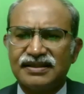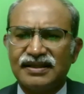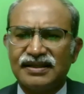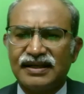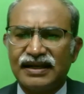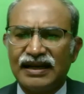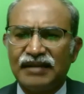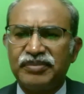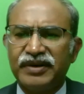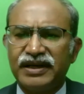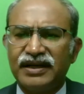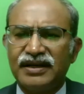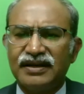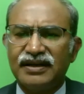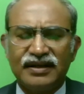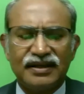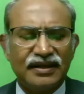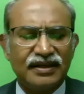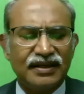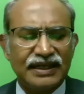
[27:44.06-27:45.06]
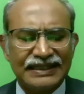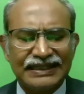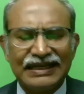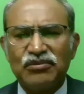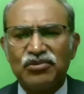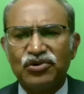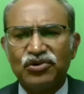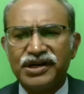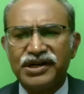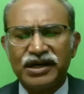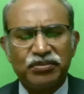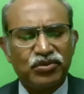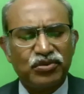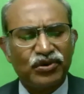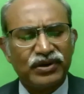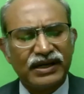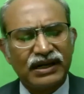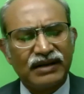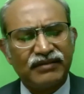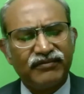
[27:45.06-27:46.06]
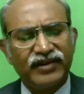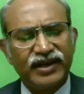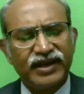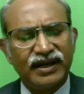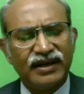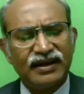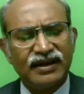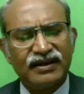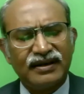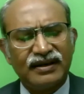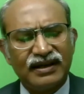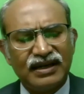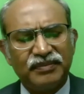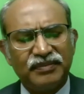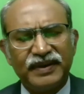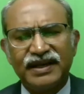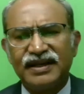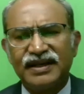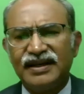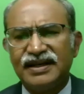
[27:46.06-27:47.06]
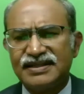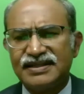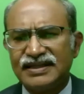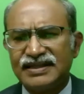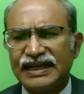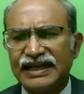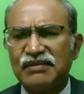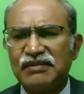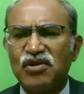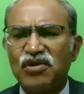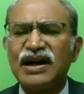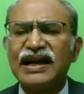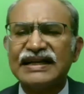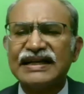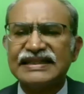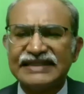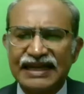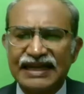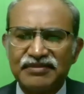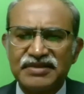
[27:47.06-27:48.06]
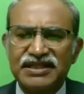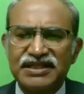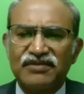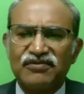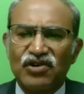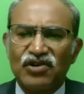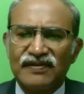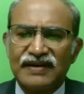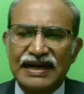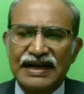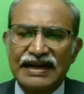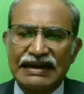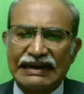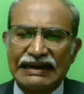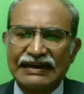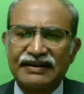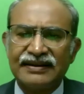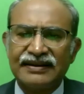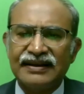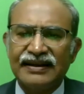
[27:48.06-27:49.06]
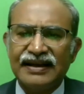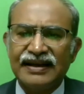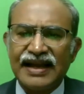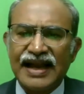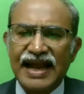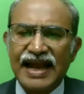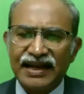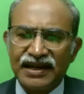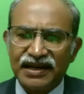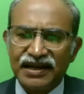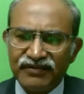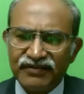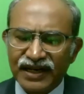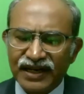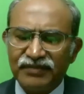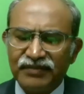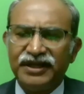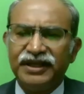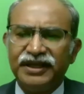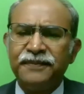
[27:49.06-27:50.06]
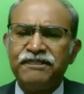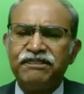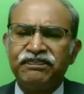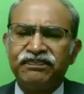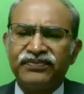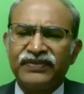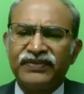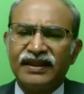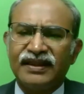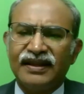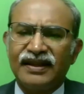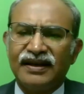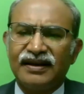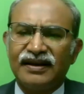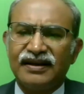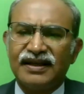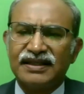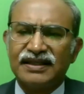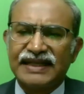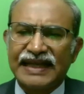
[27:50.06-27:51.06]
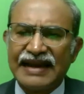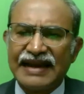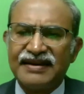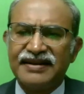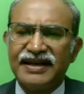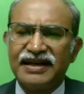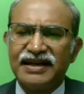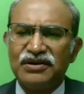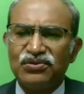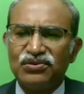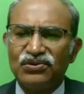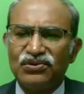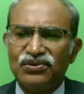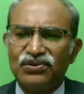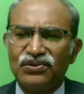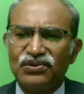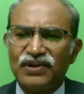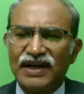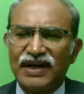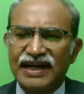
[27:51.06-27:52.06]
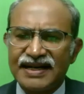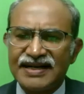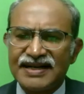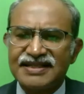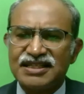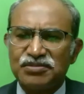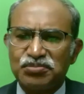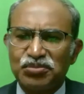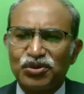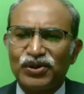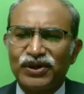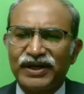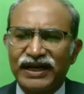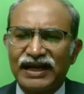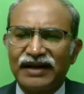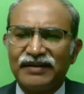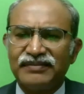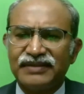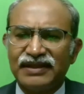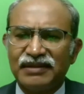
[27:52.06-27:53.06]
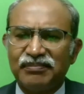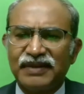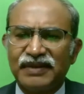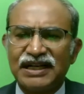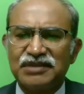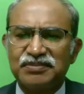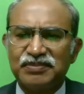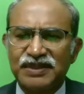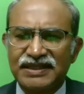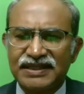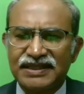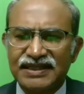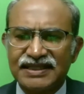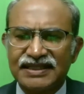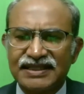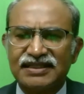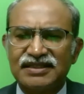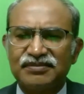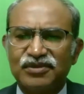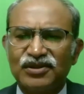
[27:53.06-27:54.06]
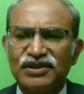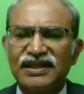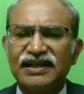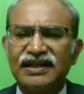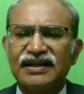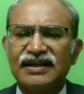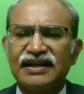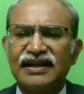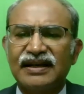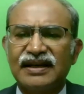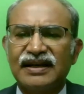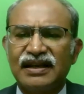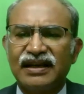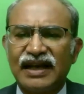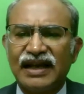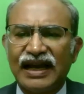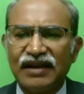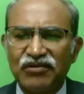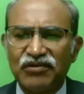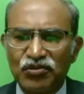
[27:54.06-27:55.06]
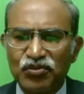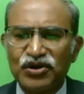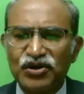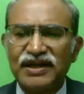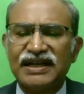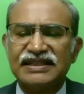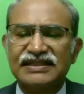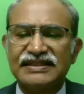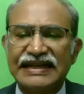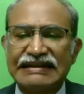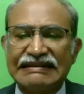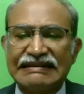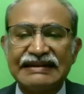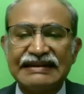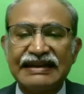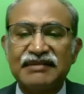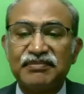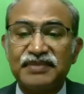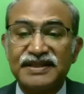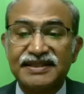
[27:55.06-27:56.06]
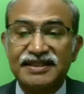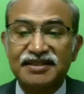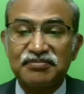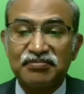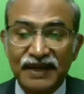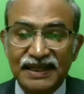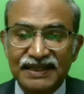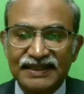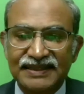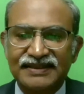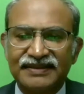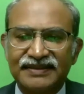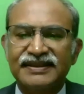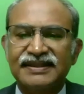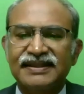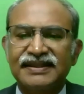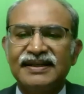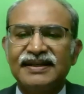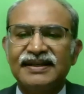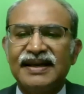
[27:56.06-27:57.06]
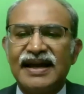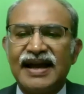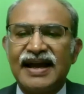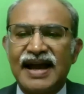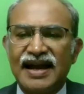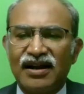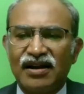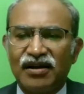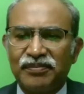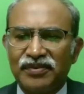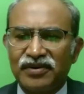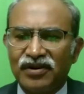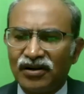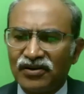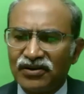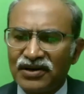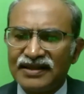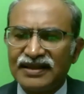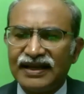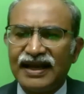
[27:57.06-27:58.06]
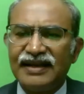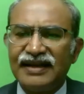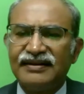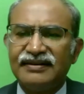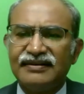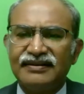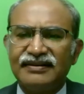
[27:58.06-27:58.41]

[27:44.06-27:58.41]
rapid exam oriented program wherein typical it's like a mock examination what we conduct. And invariably, the candidate who attends this program, the pass percentage is more than, I would put it as 99% plus. And not only that,